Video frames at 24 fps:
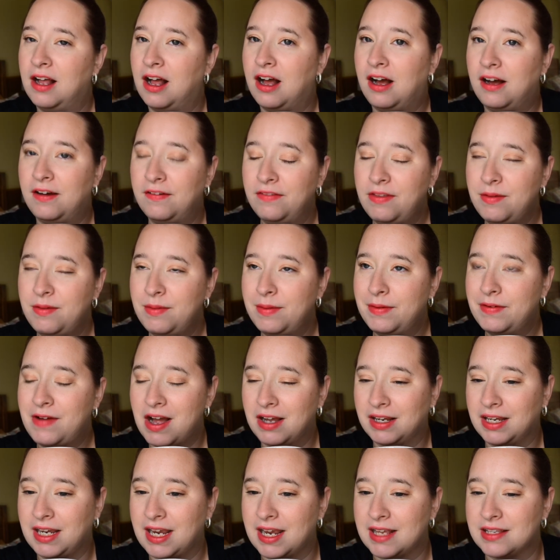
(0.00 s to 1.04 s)
All of them have
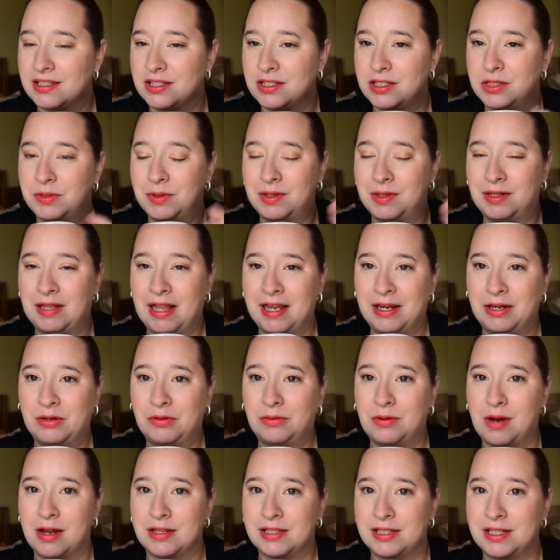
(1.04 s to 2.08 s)
gotten canceled, so we're like
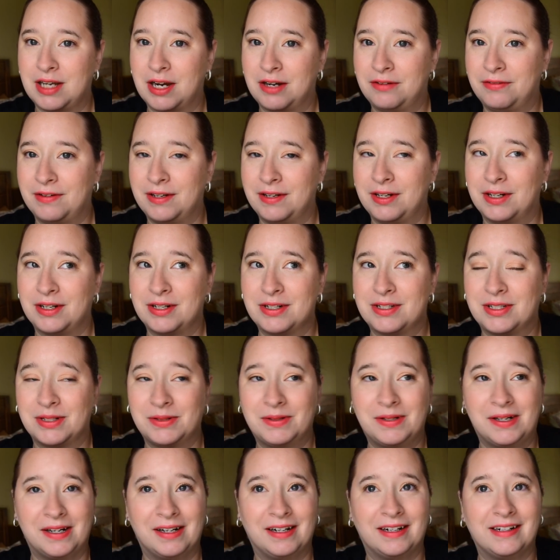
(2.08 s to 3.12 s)
crossing our fingers so
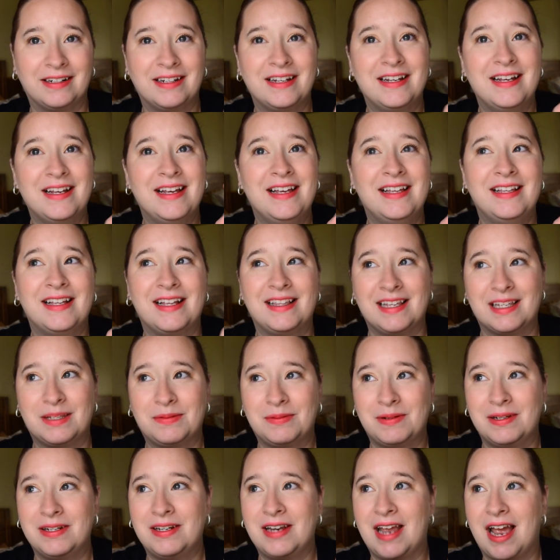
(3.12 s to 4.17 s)
hard that this
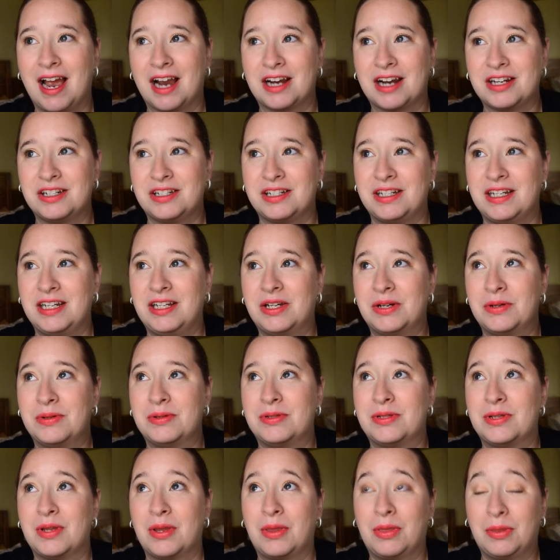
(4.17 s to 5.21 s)
one actually
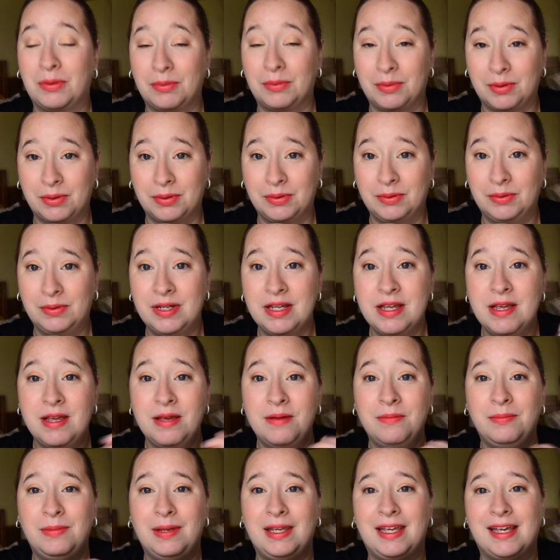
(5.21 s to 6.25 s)
goes through,
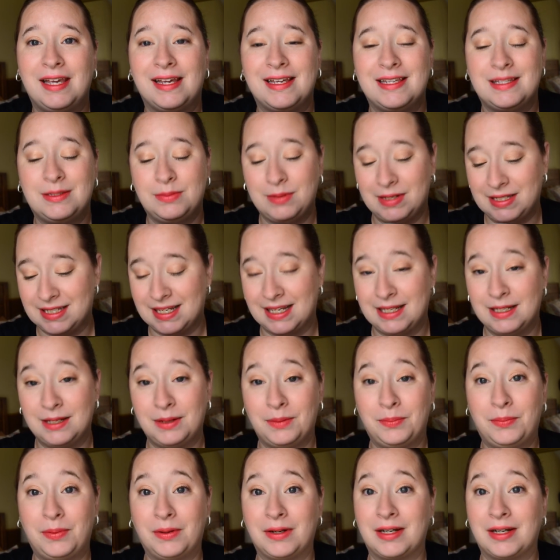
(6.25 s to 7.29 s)
because we
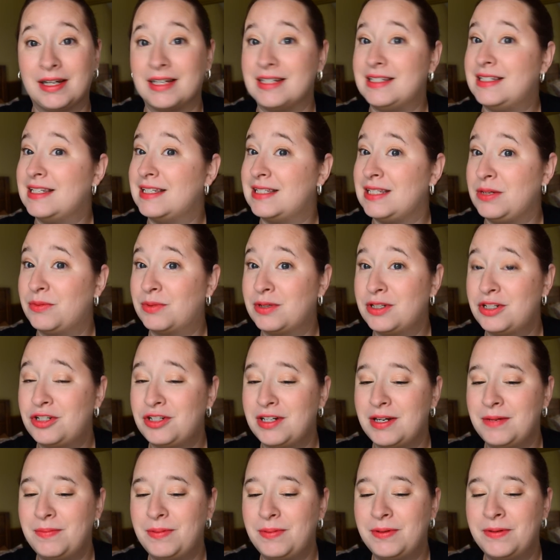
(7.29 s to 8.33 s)
did book a Disney World
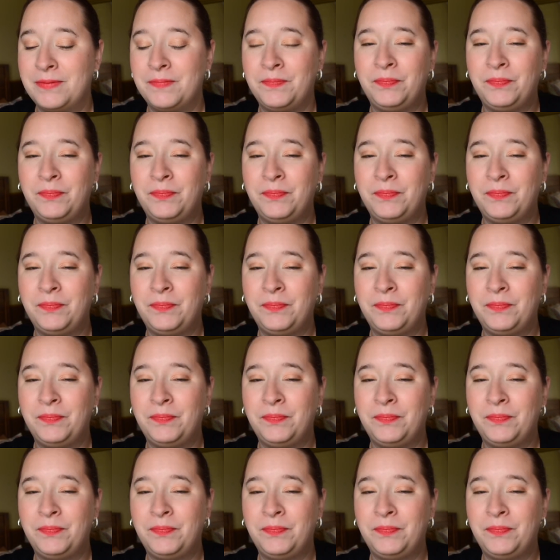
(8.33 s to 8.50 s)
trip.